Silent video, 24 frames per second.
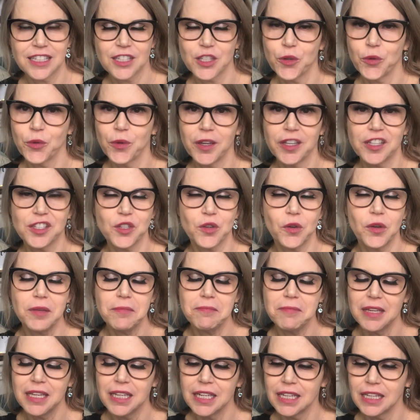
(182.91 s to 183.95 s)
So, so
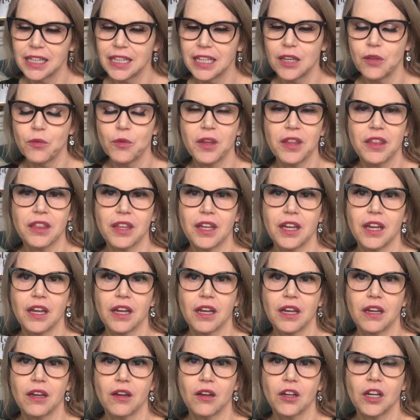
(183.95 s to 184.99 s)
immediately we
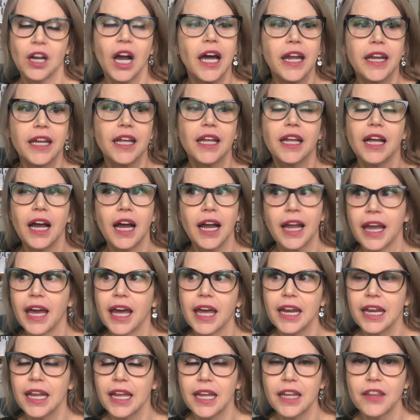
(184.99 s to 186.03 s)
think, got it, I
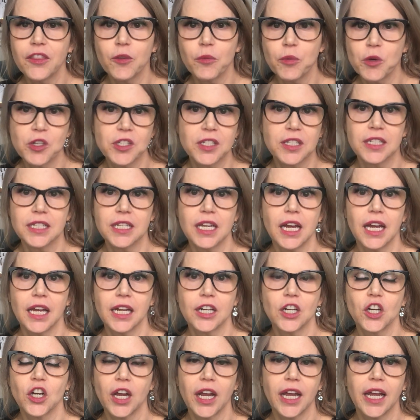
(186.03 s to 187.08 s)
got it, the person
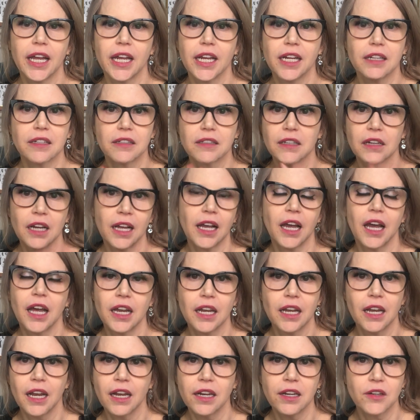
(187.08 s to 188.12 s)
died, great, I got
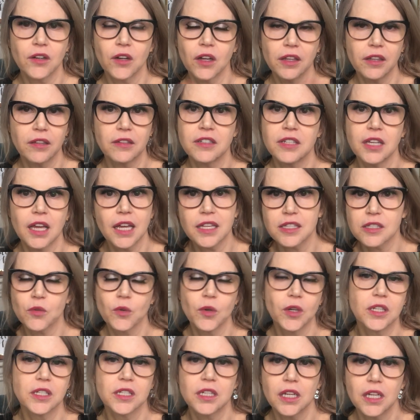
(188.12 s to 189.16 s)
it, I don't, task
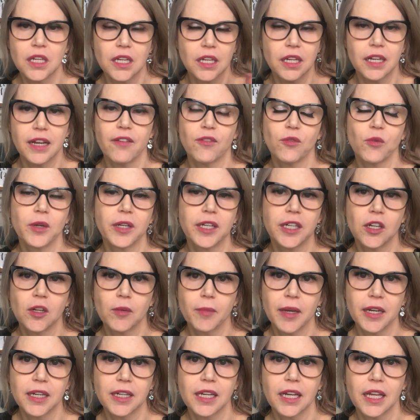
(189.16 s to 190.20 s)
one done, I never wanna hear
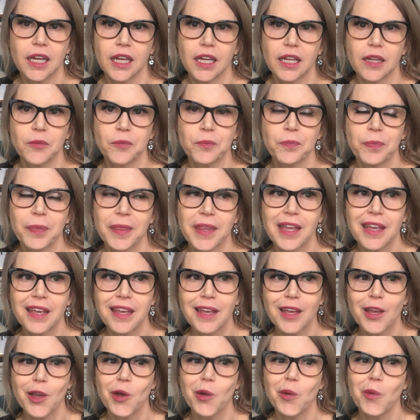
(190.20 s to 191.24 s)
about it again.
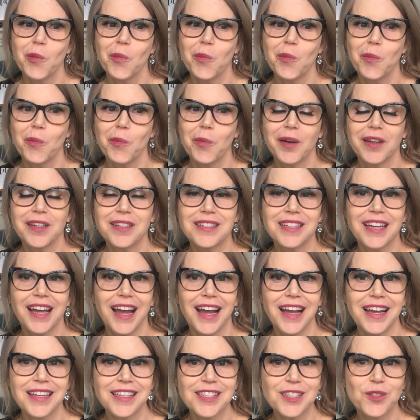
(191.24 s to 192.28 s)
But
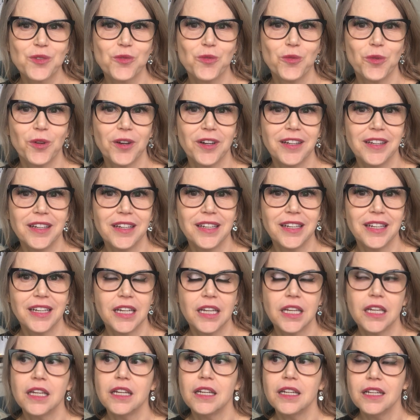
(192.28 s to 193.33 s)
task one
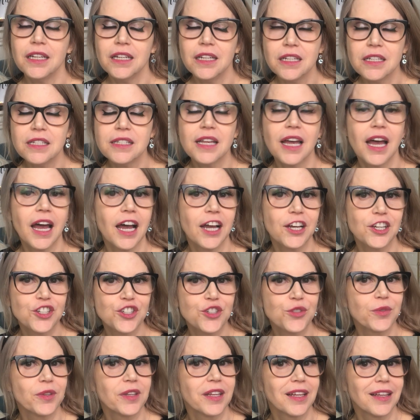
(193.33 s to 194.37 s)
is
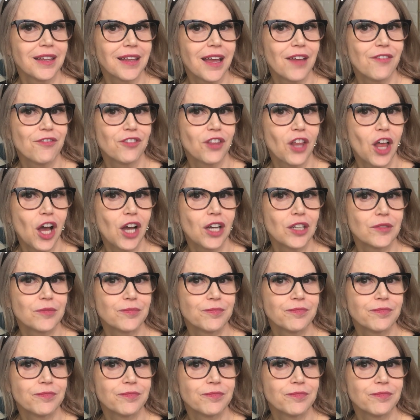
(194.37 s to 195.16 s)
actually lifelong.